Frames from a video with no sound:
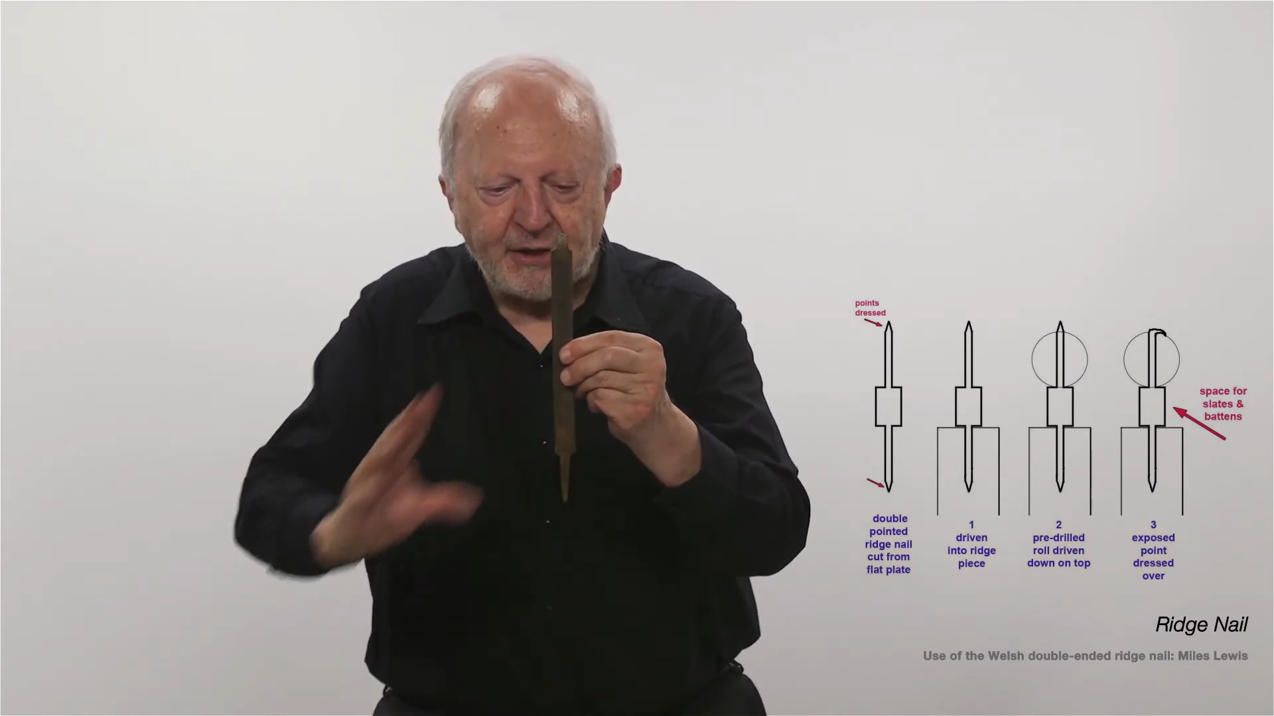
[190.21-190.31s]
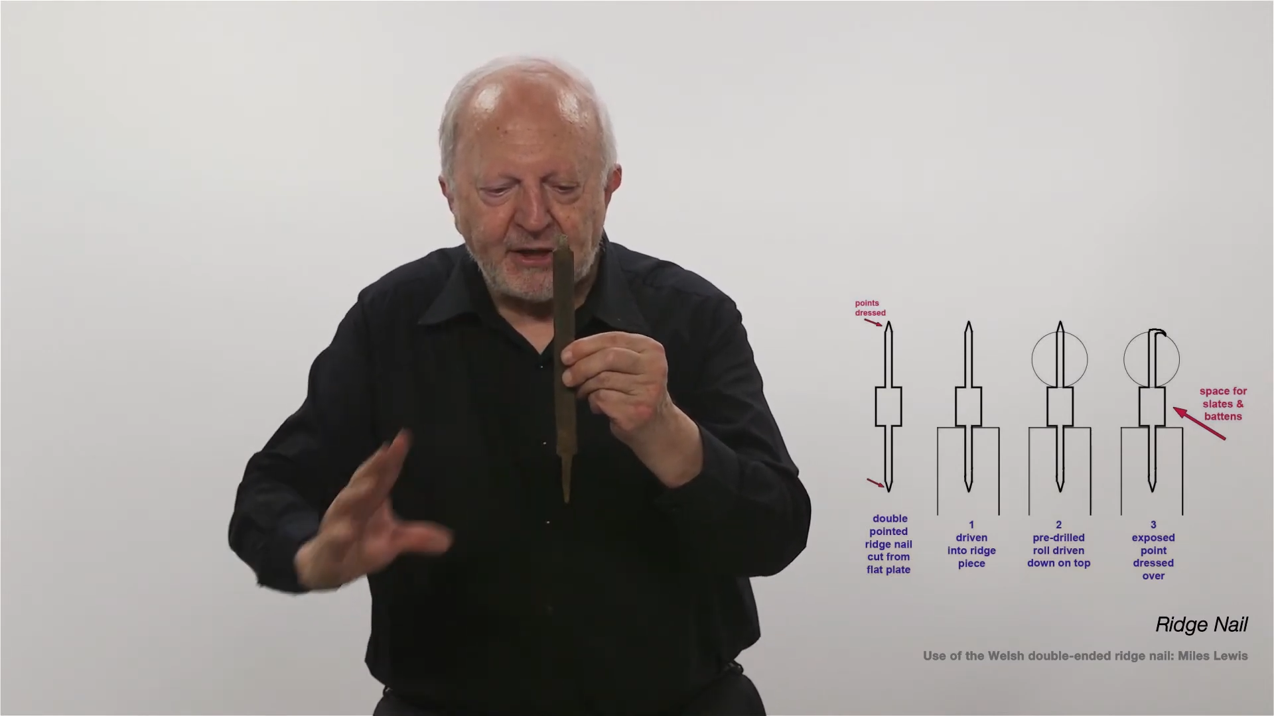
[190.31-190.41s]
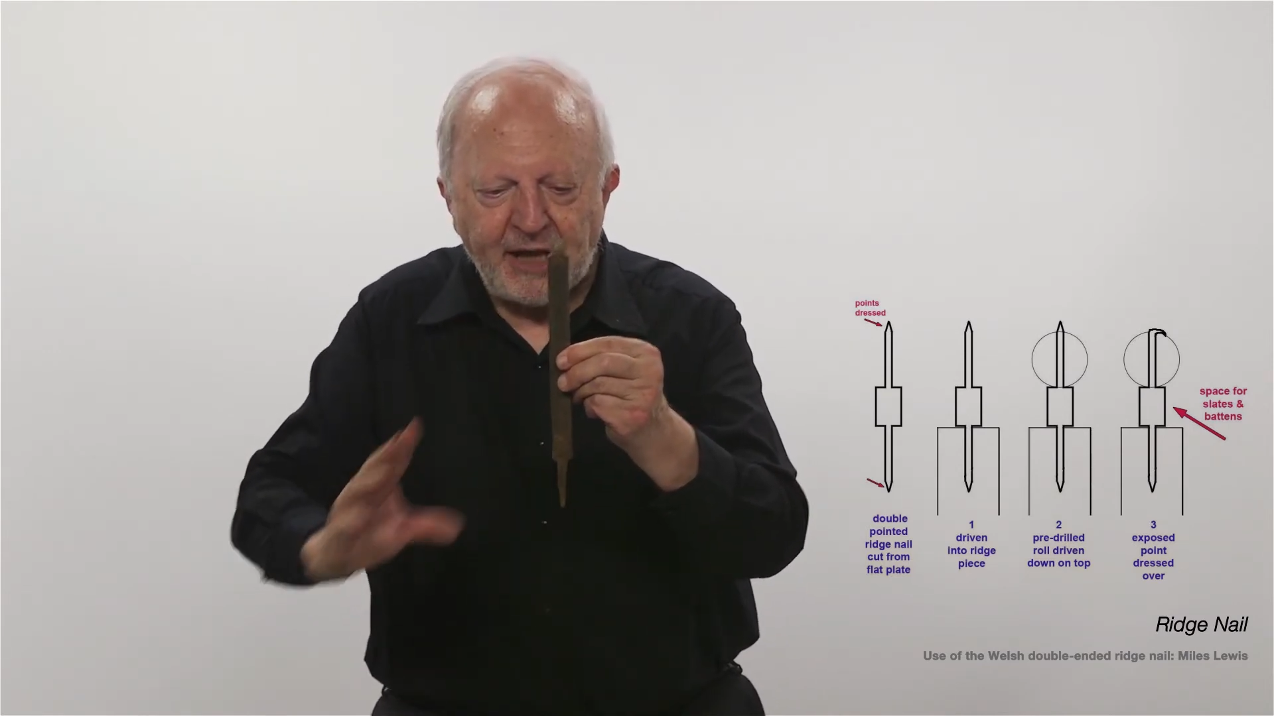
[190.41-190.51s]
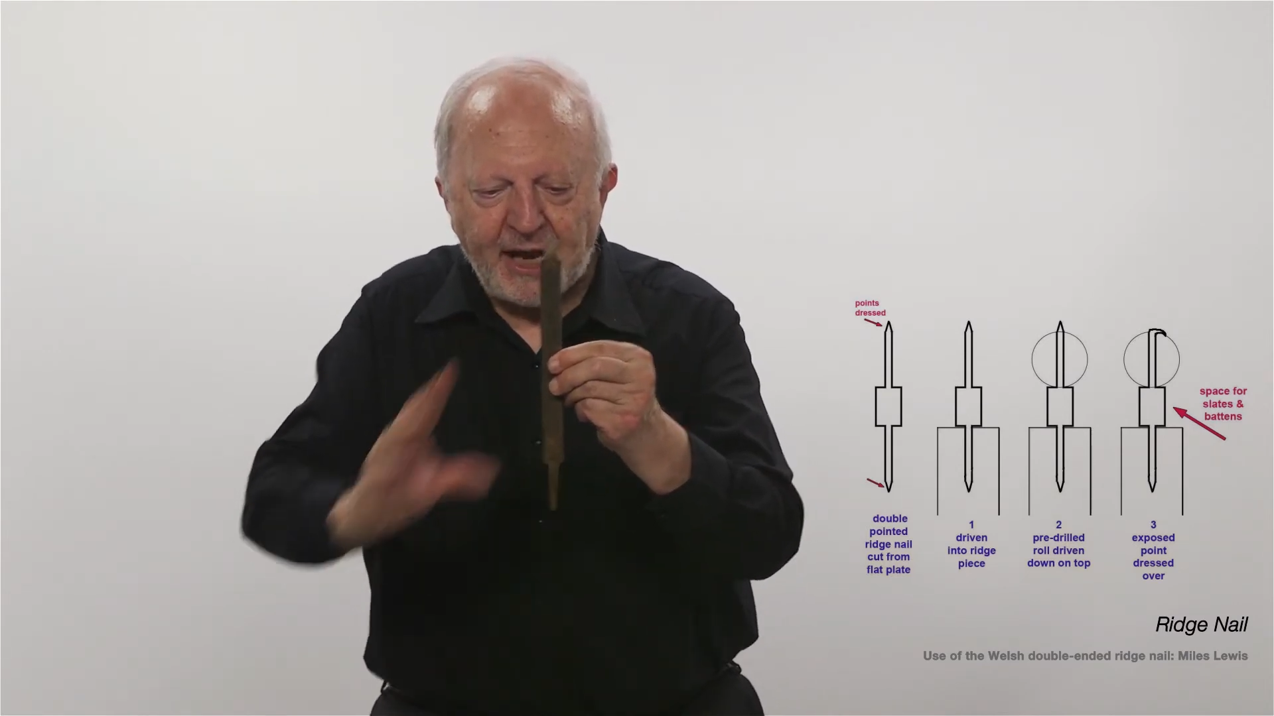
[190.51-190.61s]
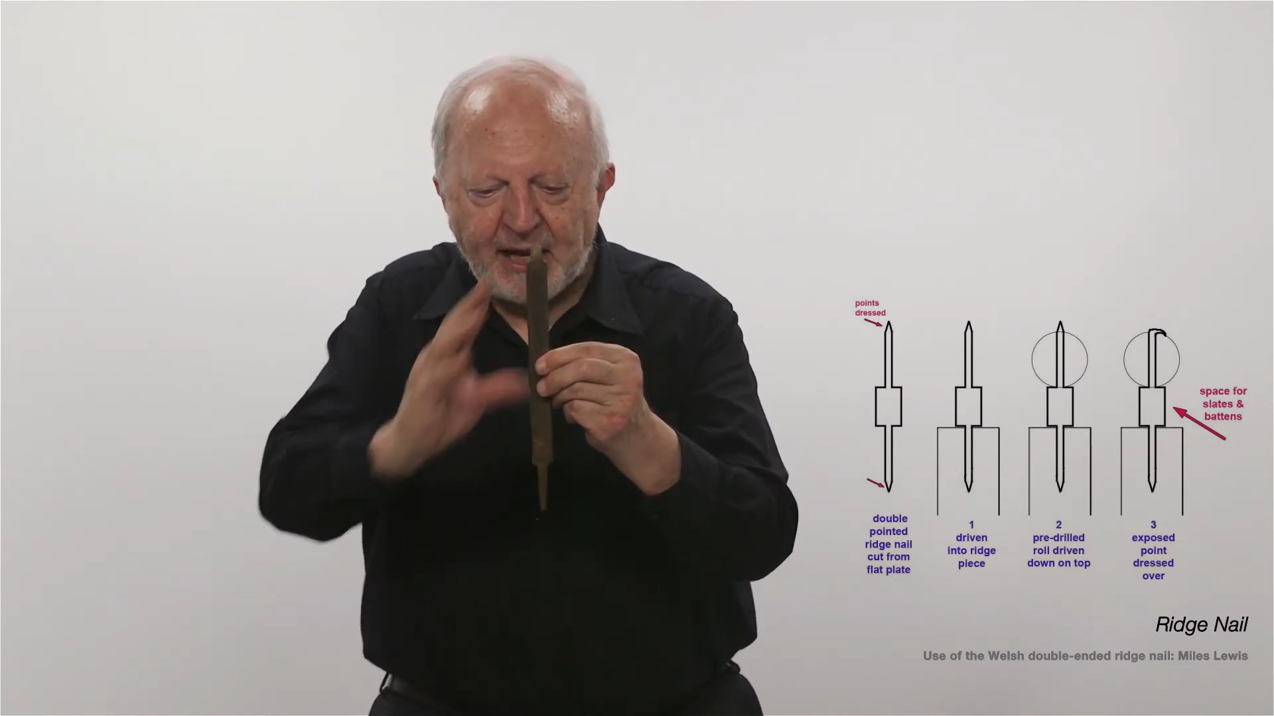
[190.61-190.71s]
is
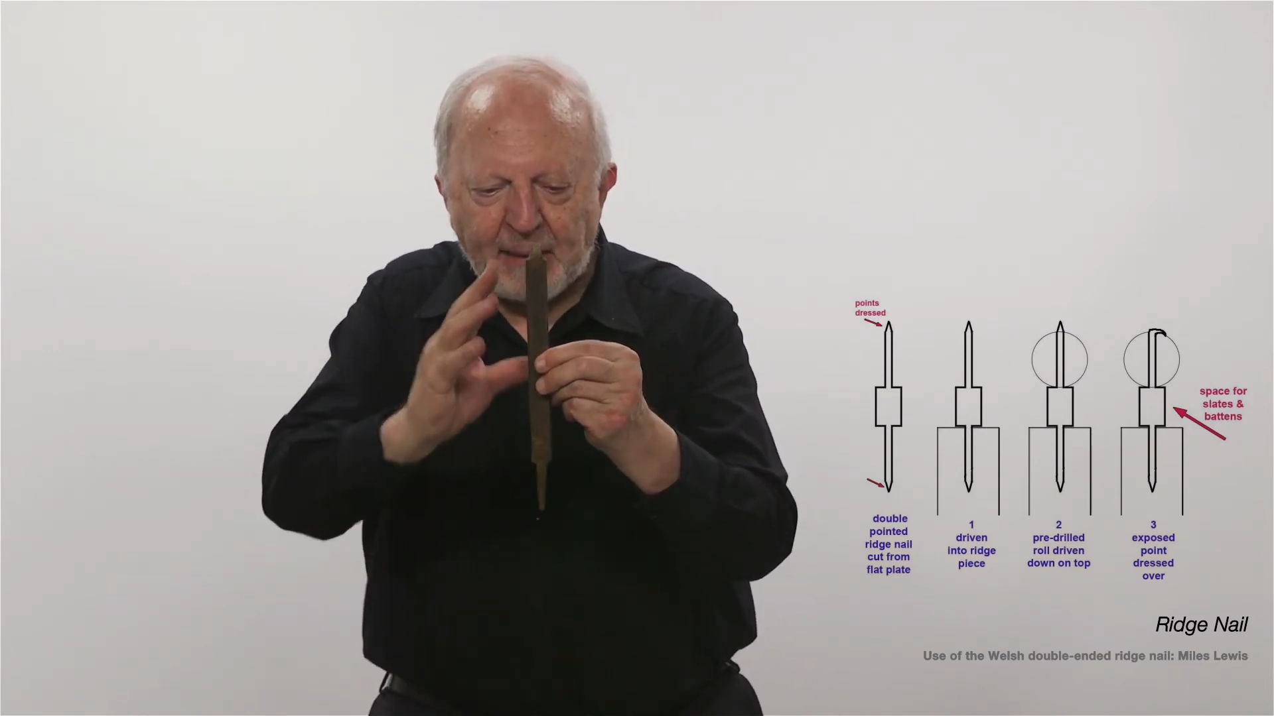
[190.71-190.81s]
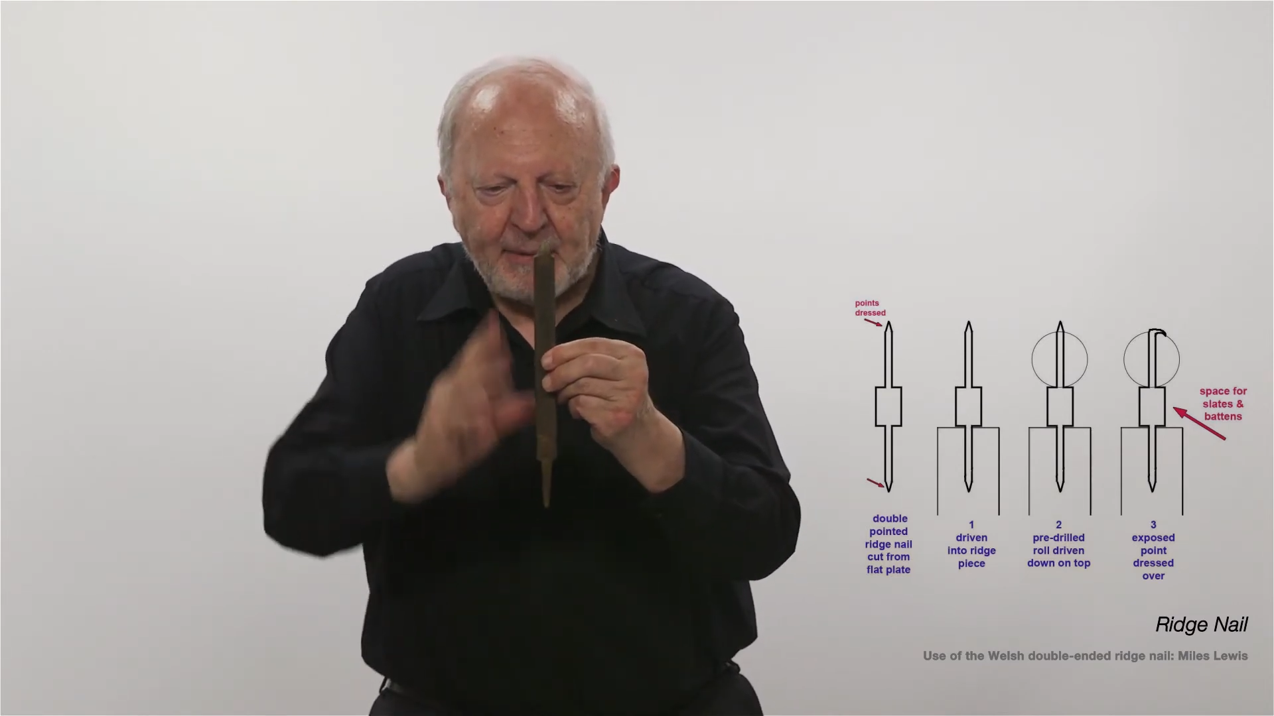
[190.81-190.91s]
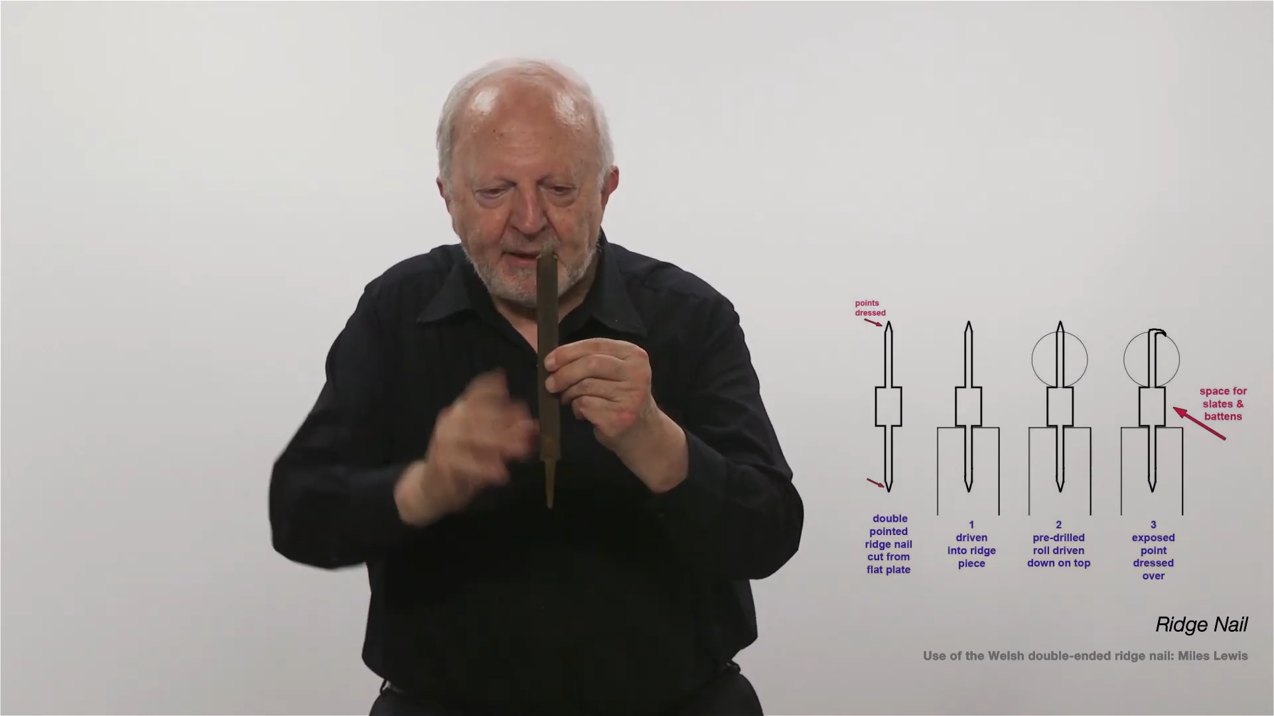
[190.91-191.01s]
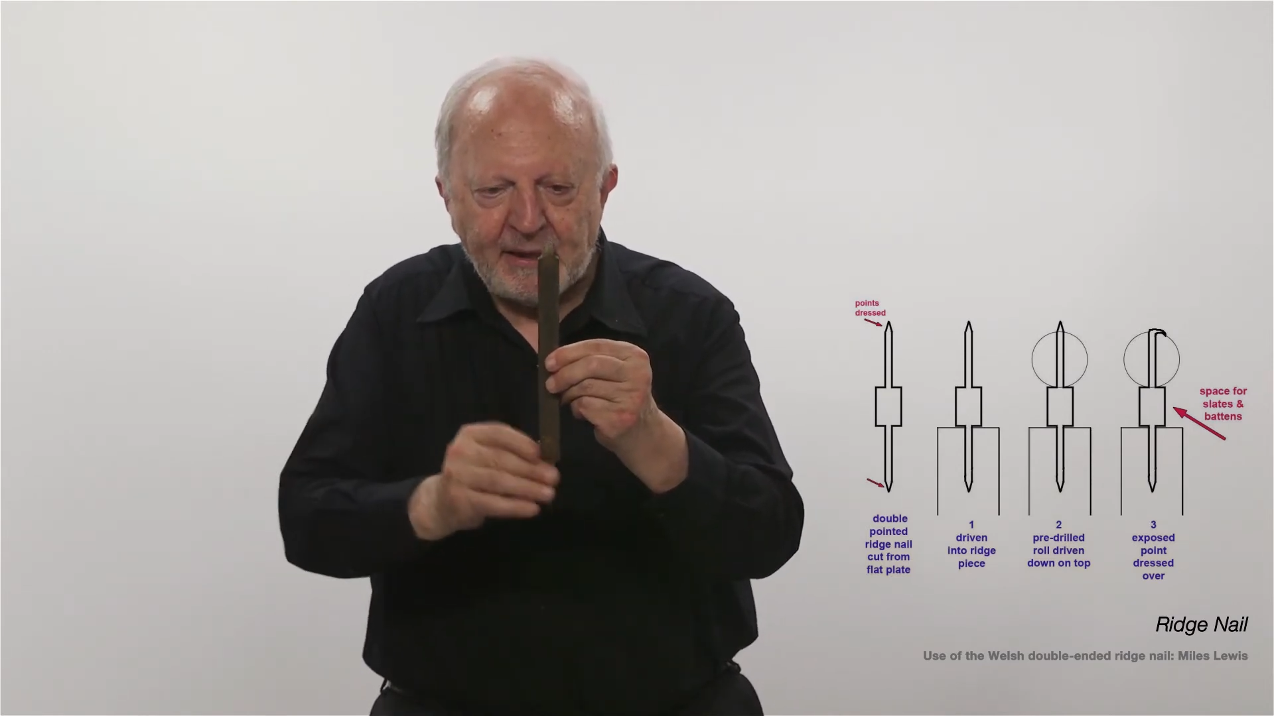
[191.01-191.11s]
taken up